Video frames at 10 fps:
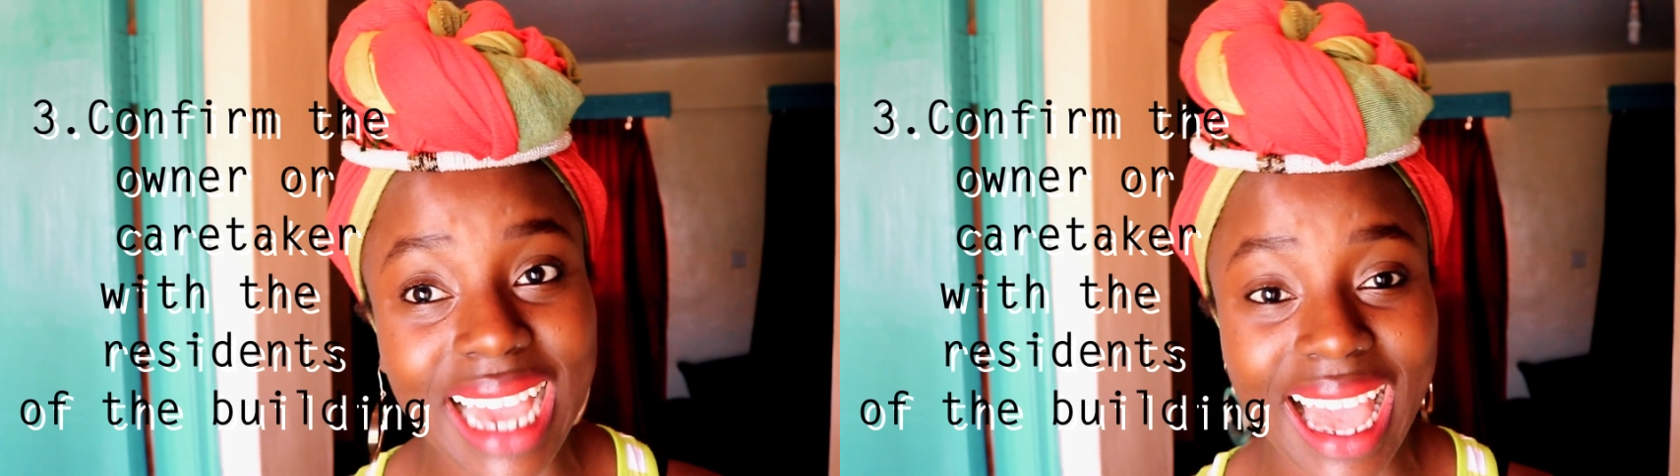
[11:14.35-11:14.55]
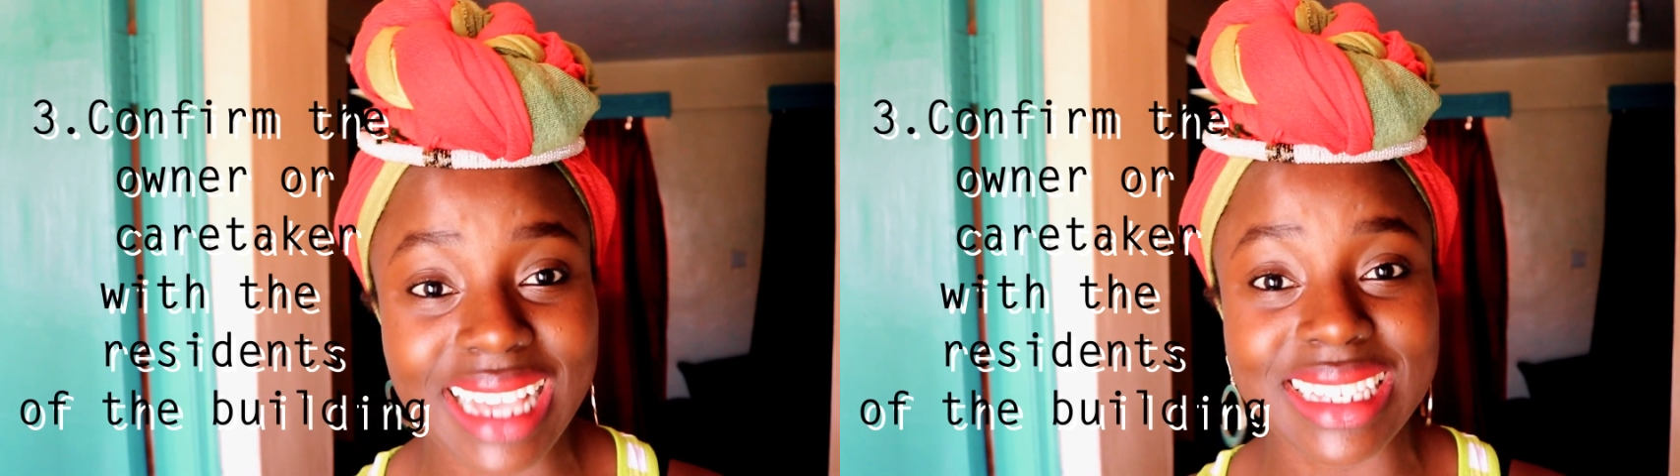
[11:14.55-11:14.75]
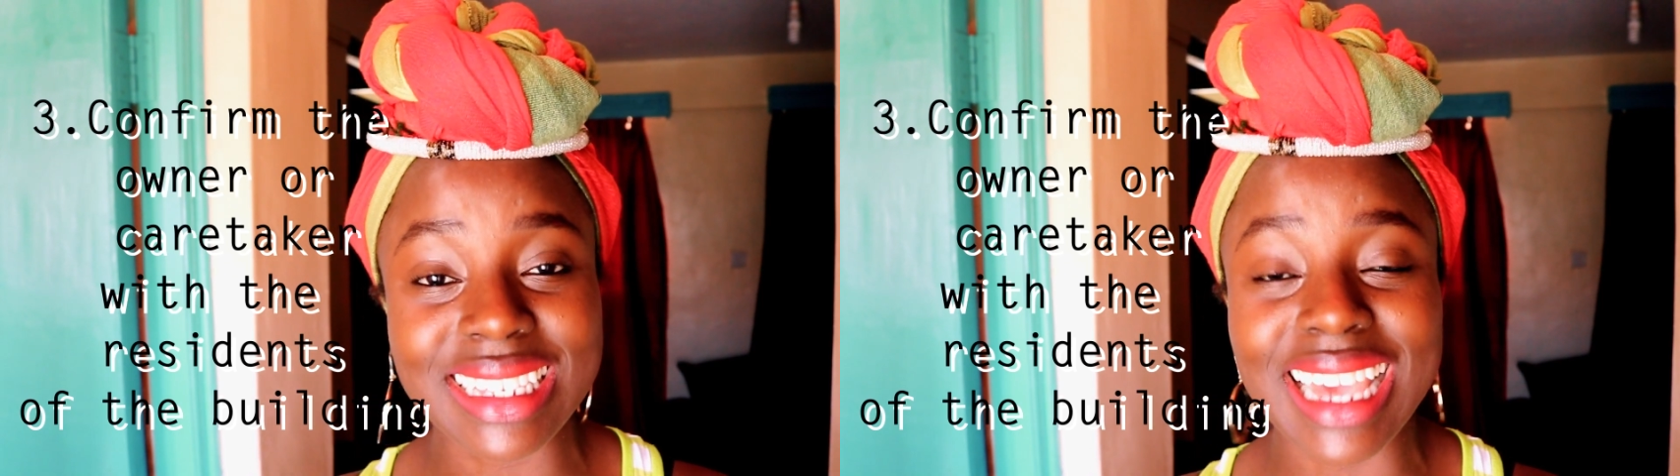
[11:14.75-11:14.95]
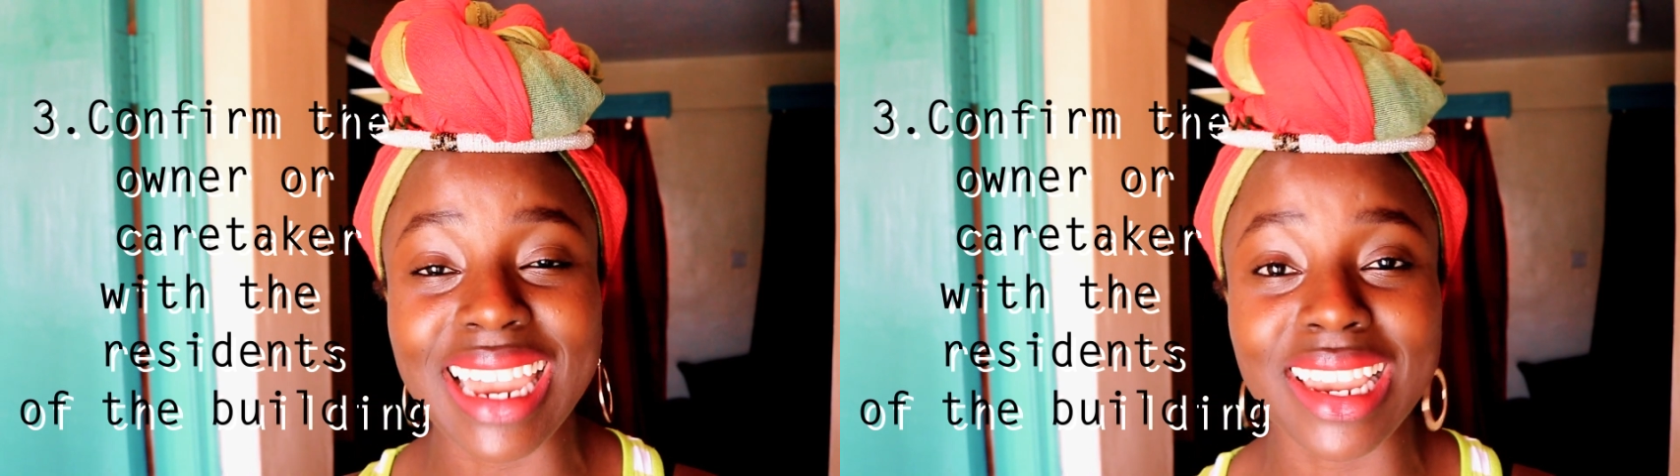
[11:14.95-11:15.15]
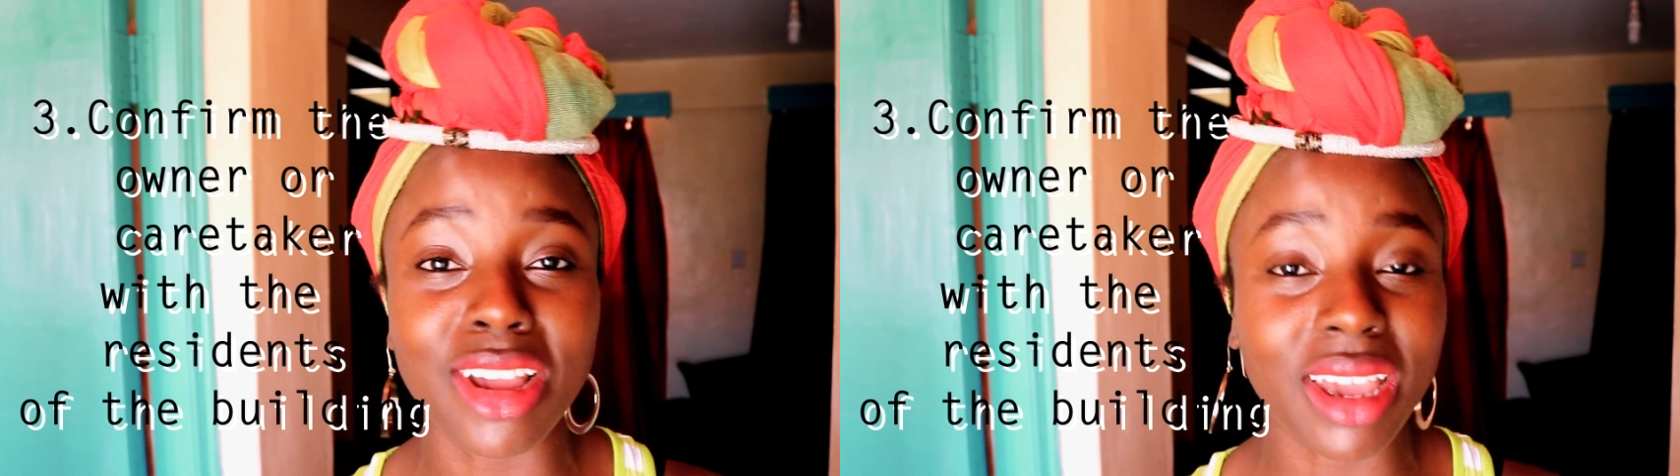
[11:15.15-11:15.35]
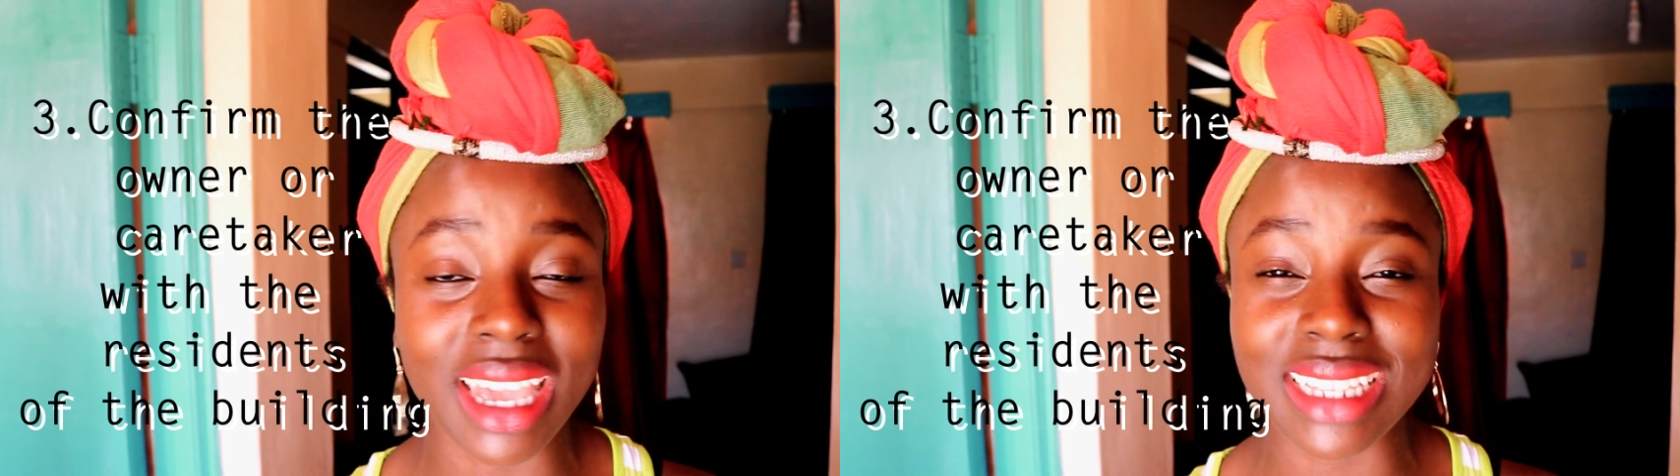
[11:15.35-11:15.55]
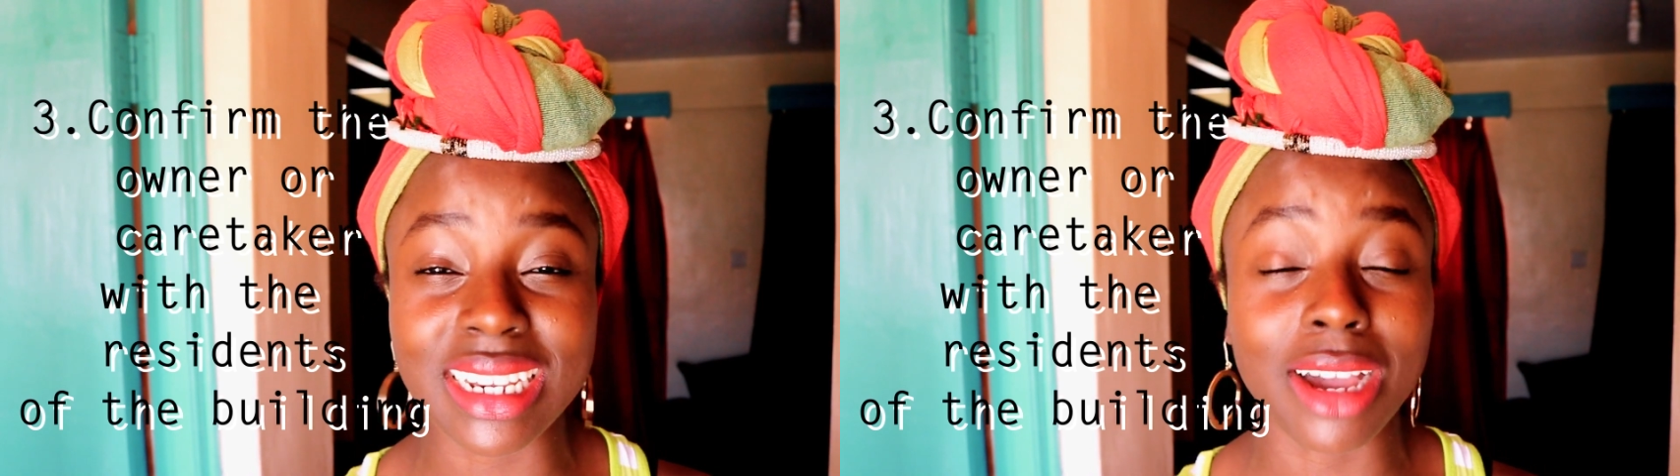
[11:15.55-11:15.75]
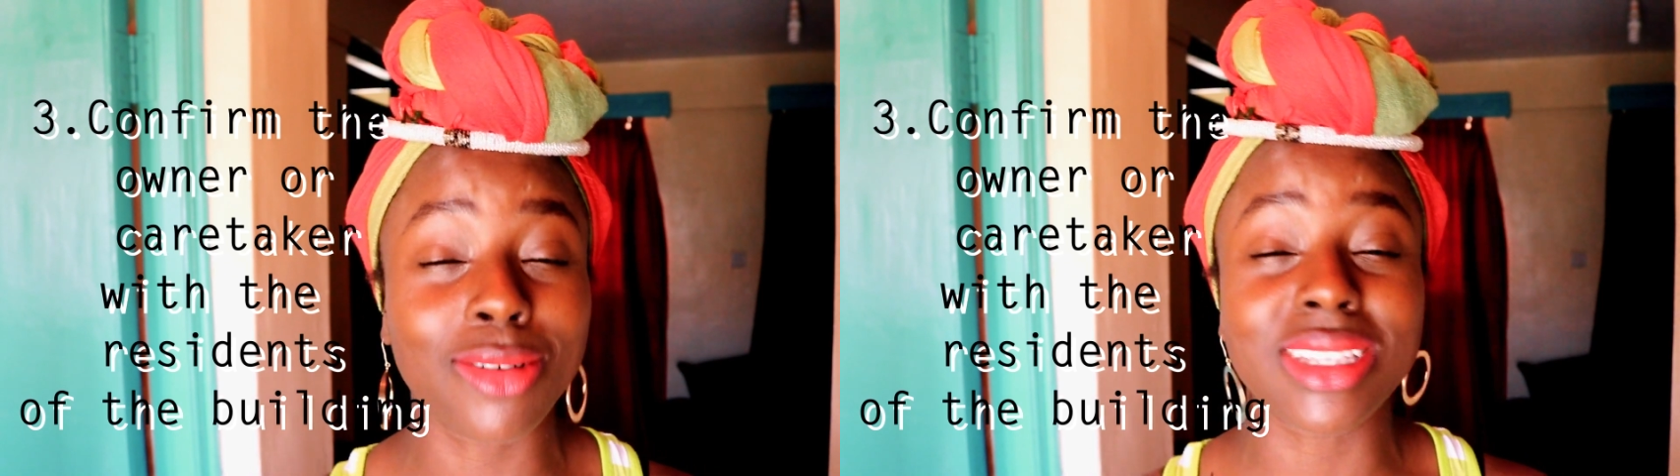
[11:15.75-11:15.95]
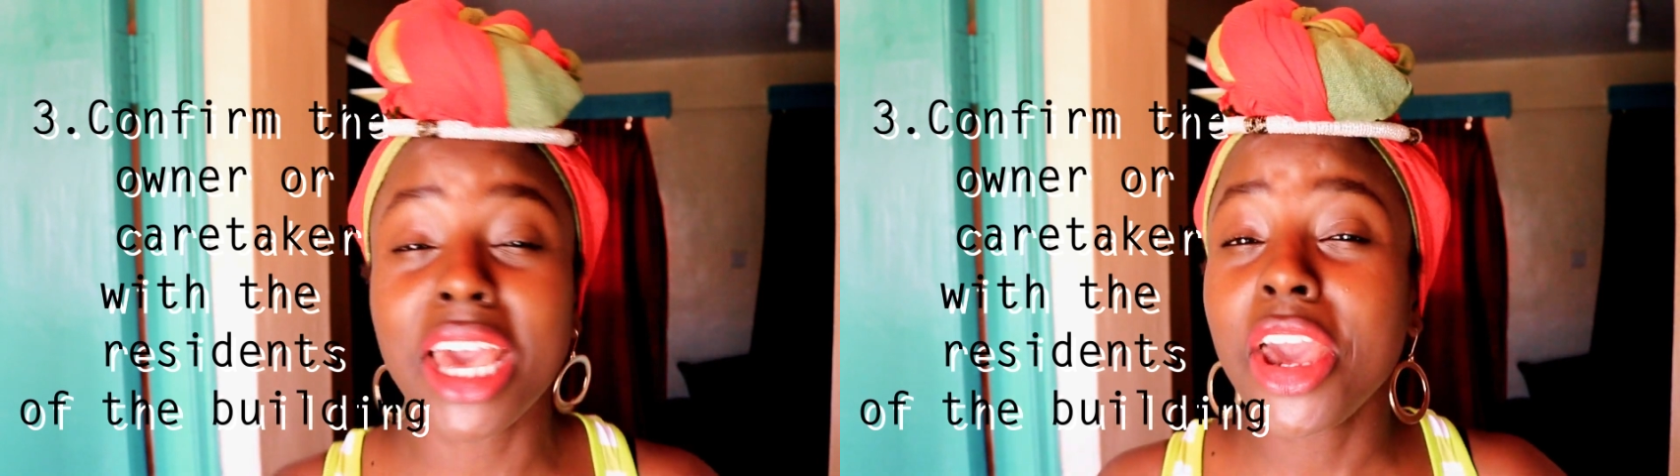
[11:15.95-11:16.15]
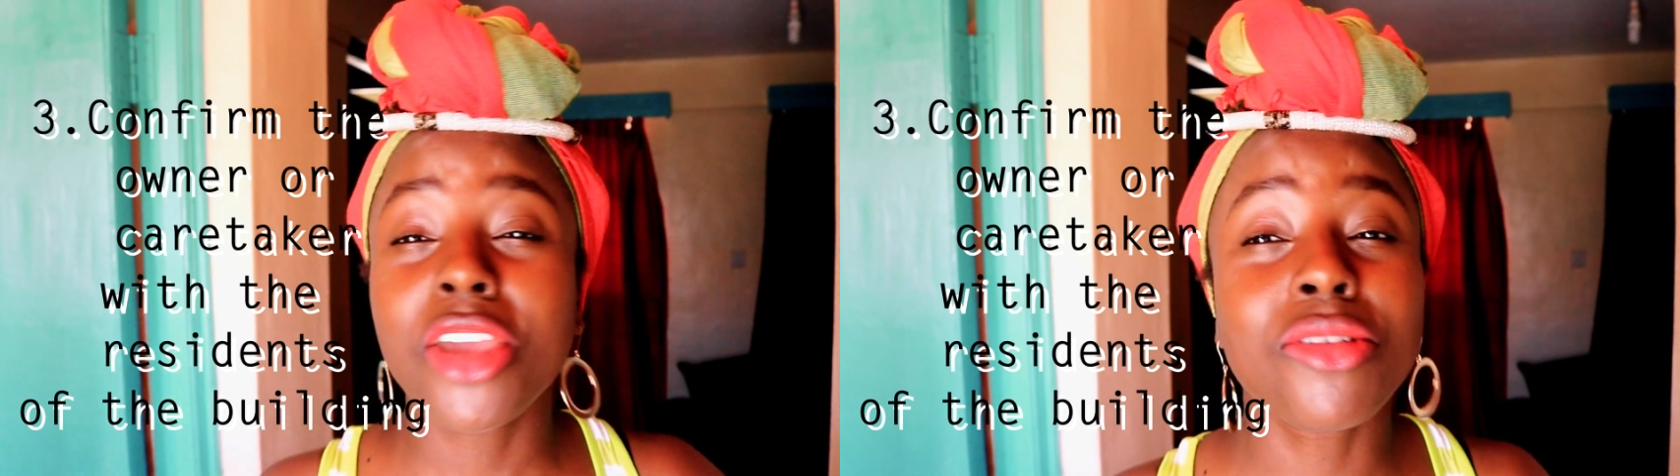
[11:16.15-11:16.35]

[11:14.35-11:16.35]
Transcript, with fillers: guy is this guy really a caretaker because